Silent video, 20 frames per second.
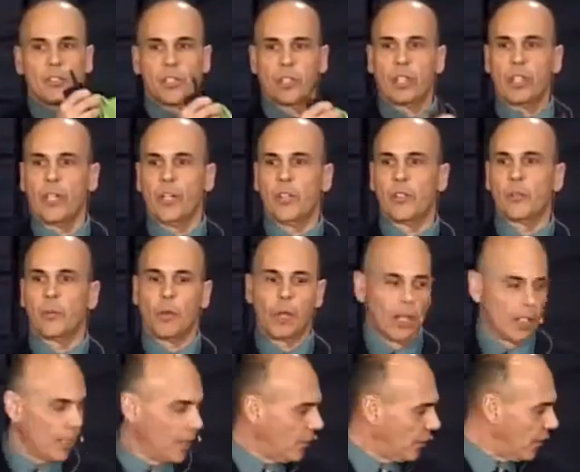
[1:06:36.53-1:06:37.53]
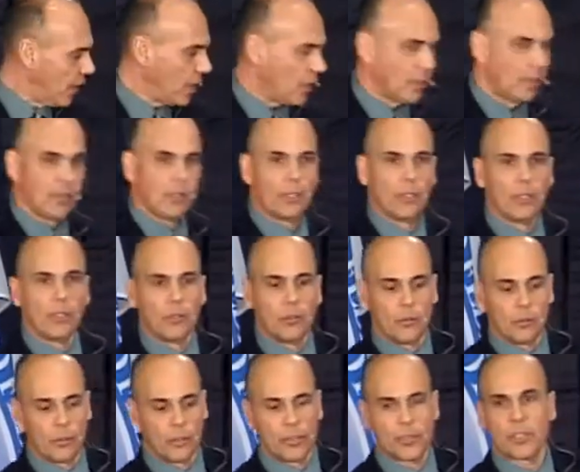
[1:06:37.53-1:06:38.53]
of kids walking around
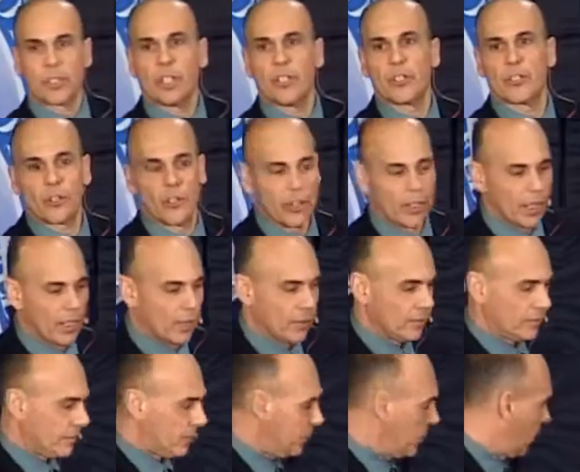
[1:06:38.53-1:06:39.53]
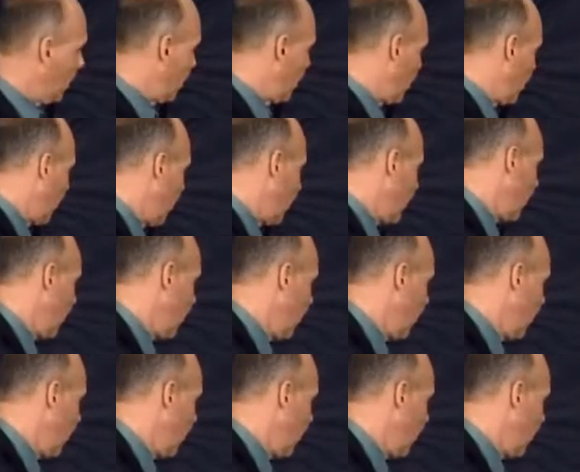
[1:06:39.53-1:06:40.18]
with this t-shirt on. You know what?